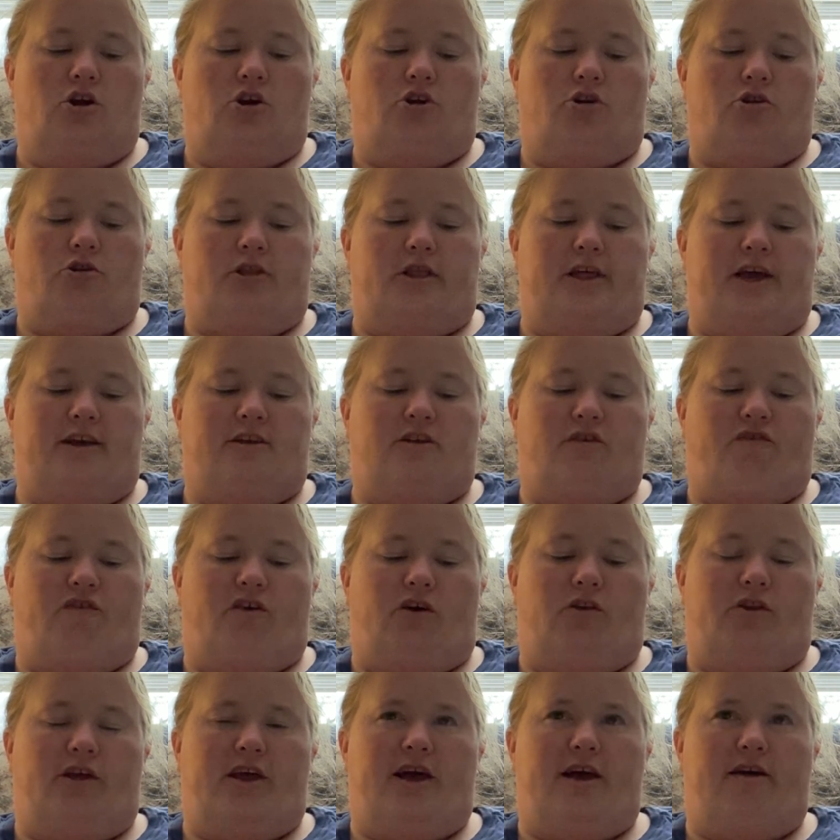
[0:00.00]
Her legs
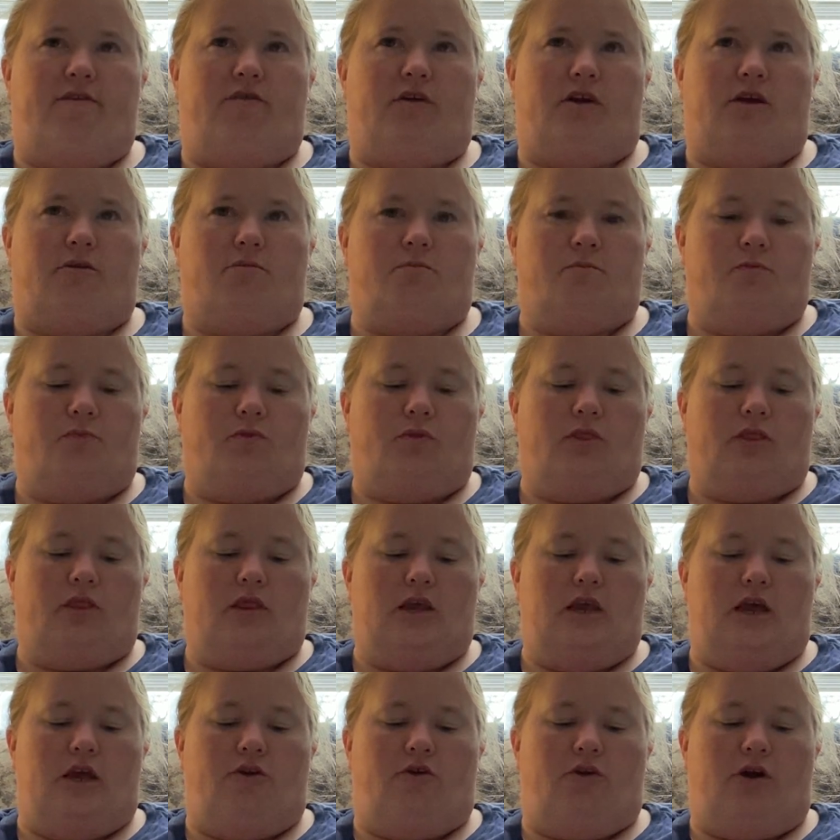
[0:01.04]
felt heavy,
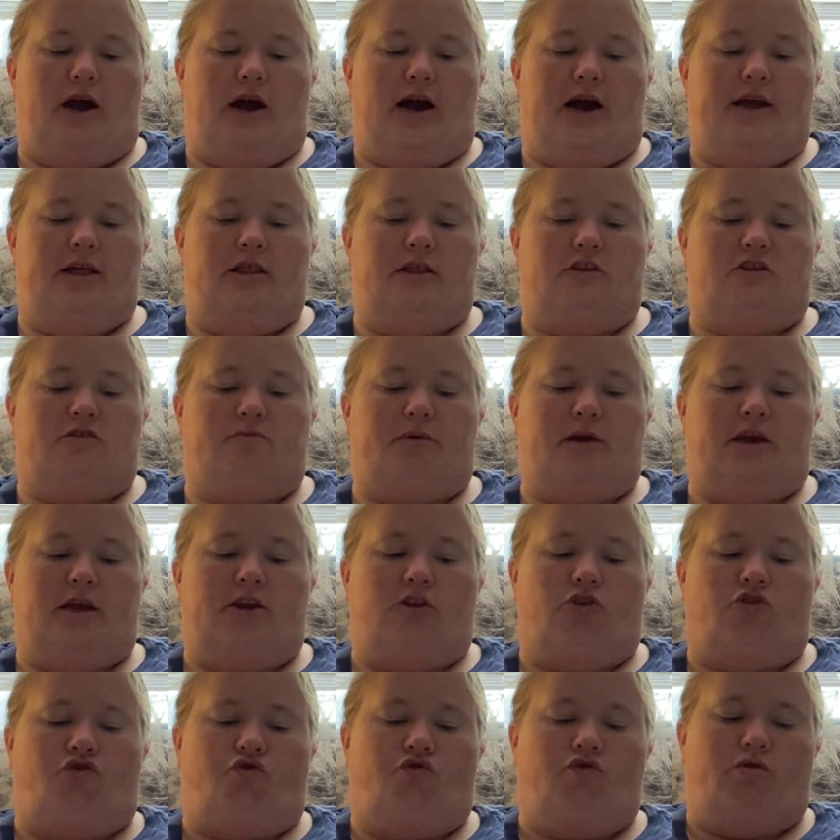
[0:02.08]
and her eyelids
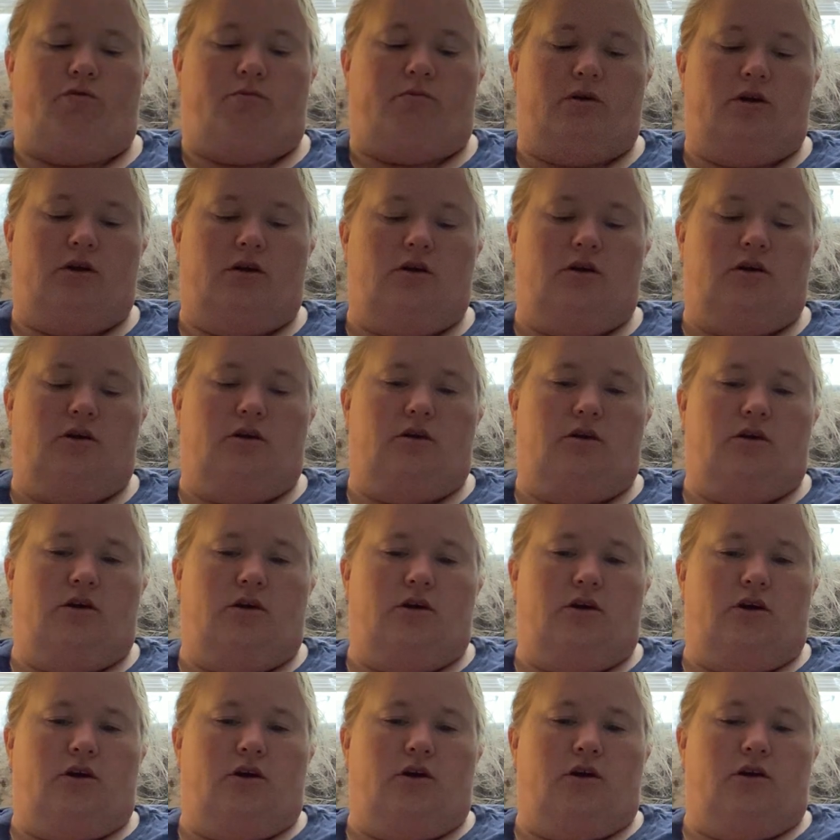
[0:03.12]
began to droop.
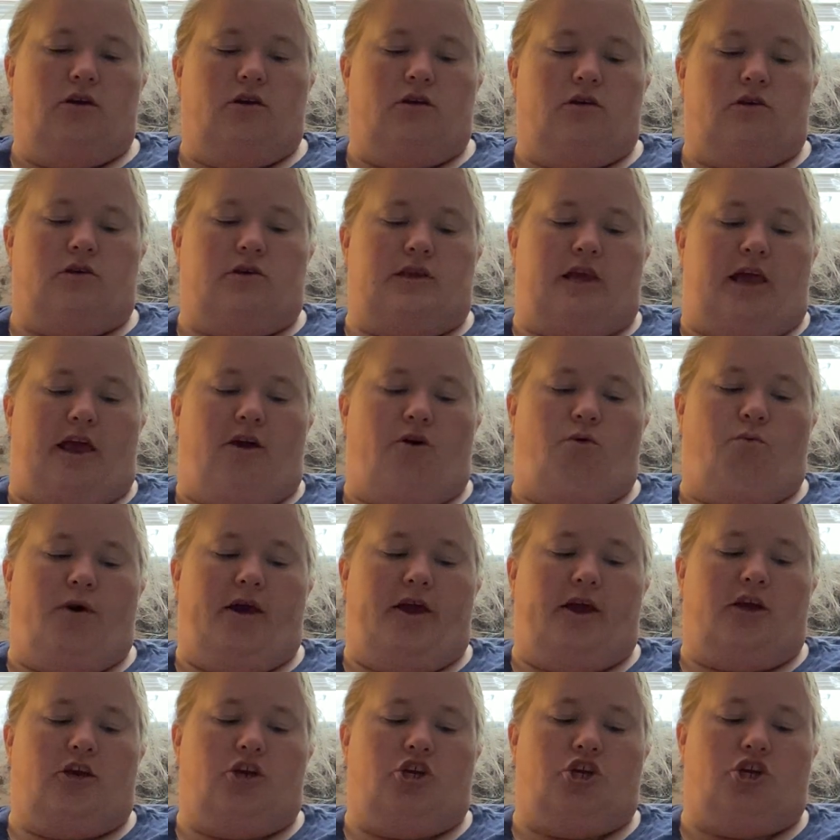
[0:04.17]
Stay
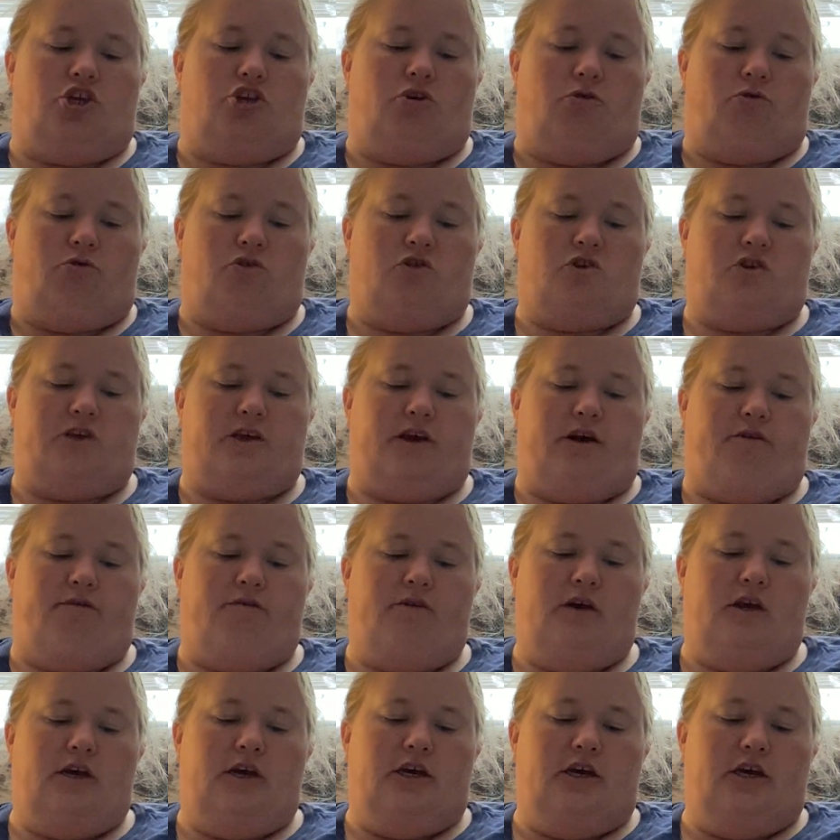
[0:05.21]
awake, she told herself.
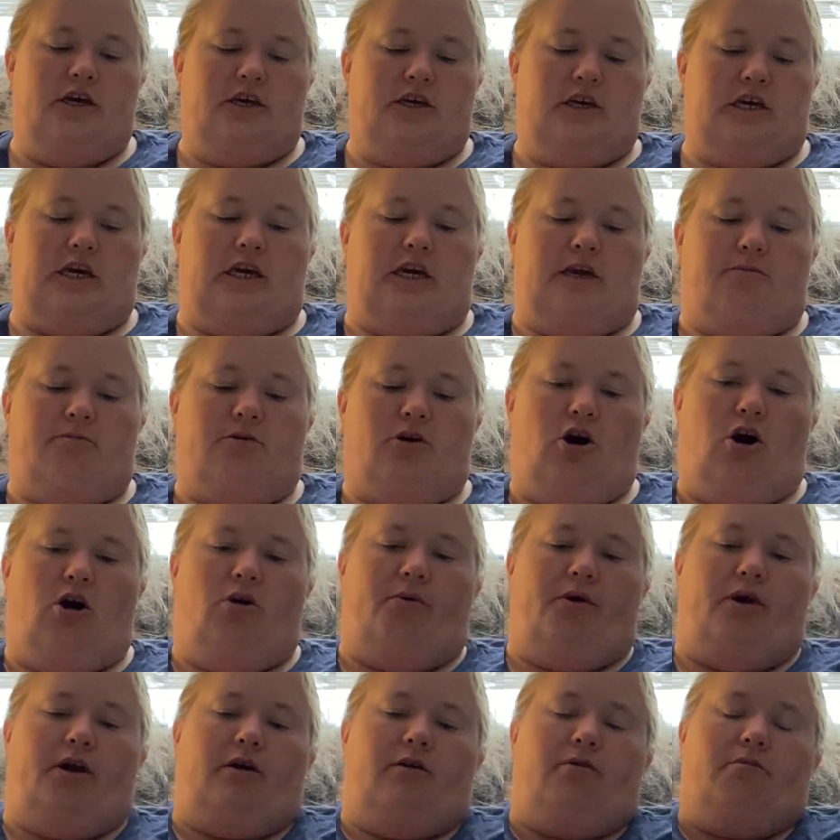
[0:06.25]
Keep
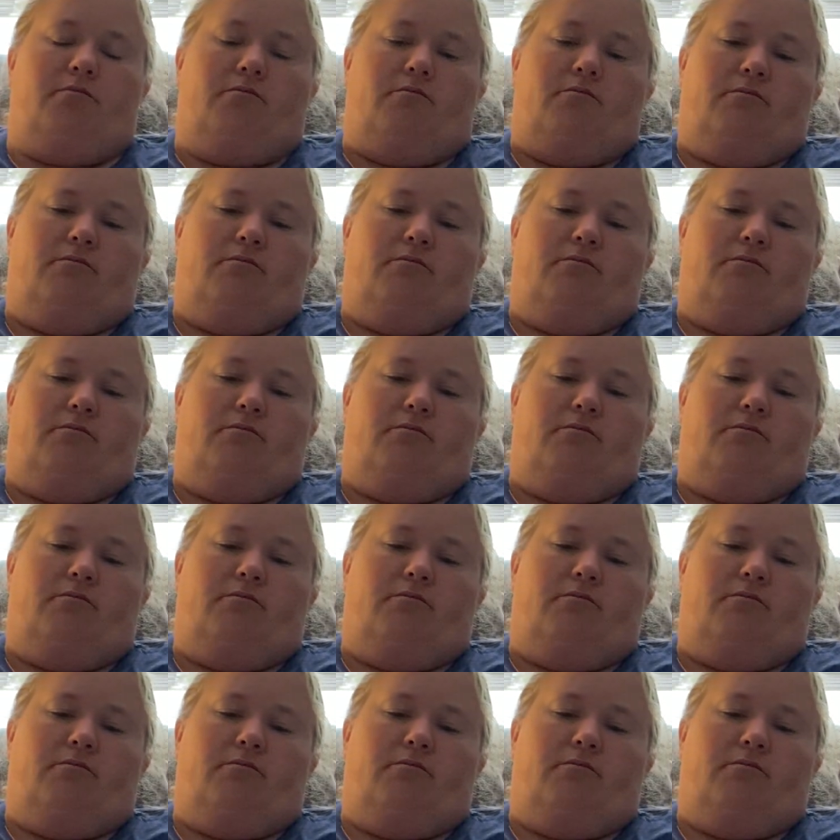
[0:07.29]
going.